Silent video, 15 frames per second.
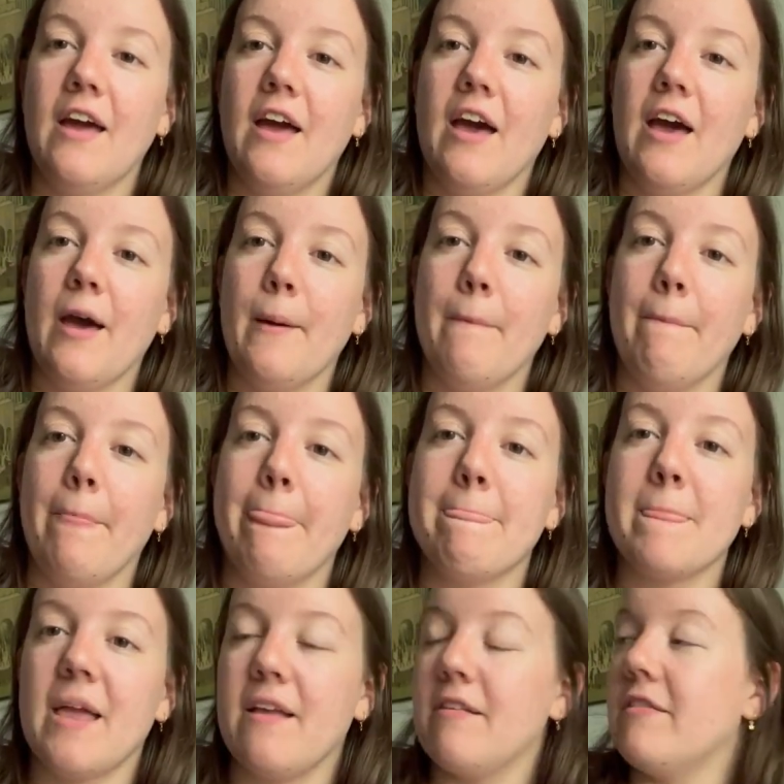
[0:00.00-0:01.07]
So
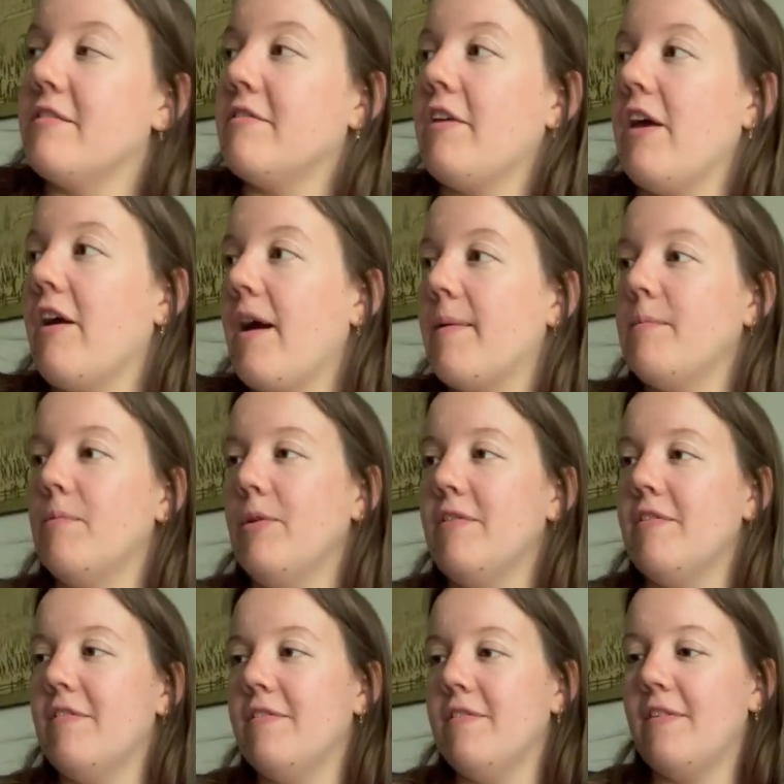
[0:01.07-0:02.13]
I would
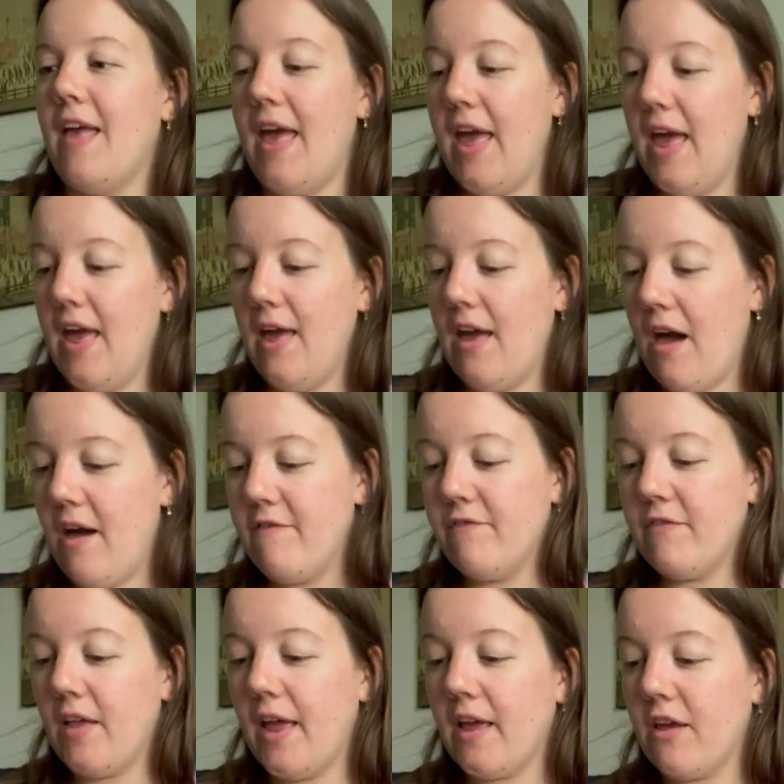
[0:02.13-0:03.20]
say I've
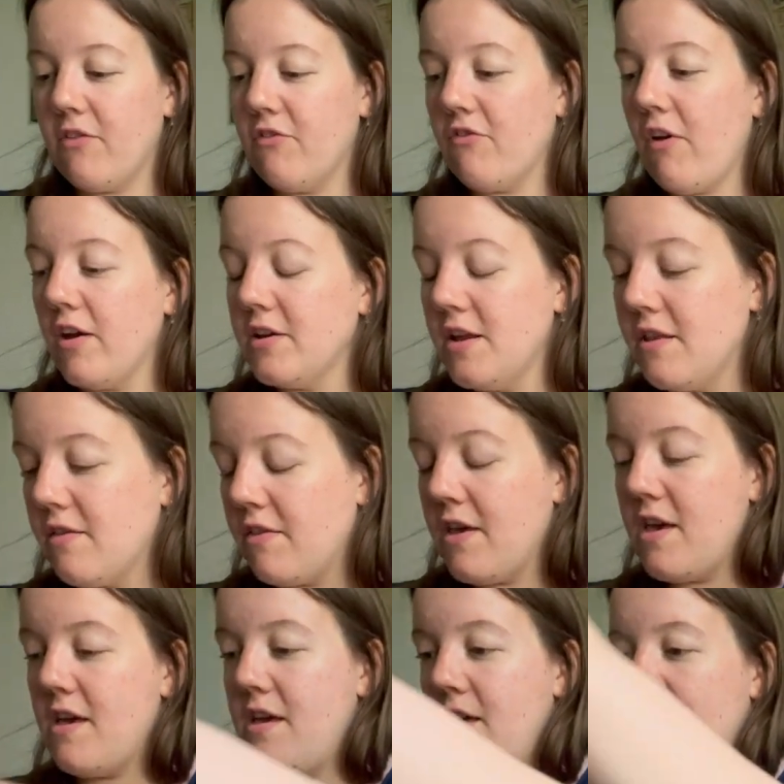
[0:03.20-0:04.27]
like constructed
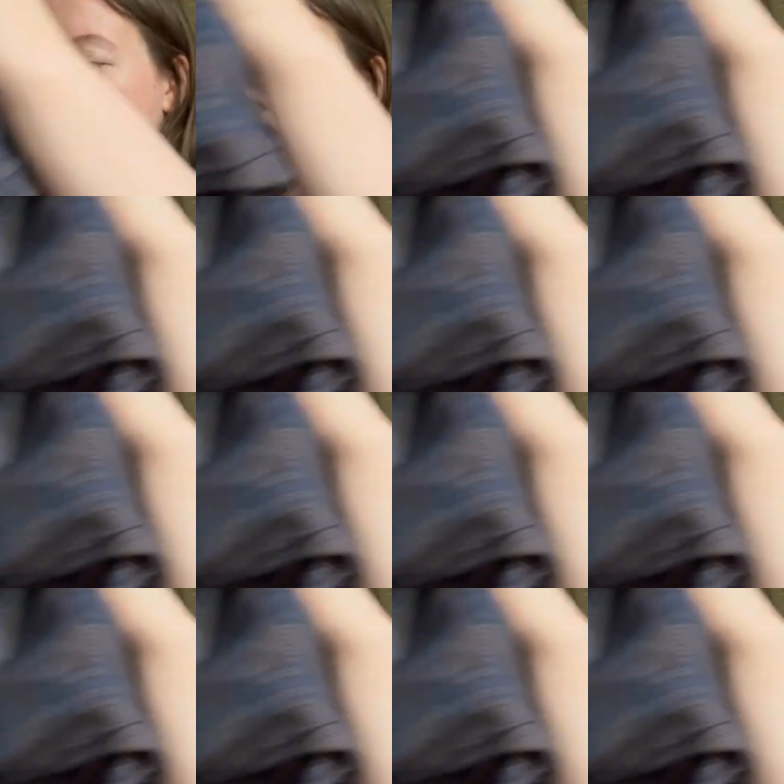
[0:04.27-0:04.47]
the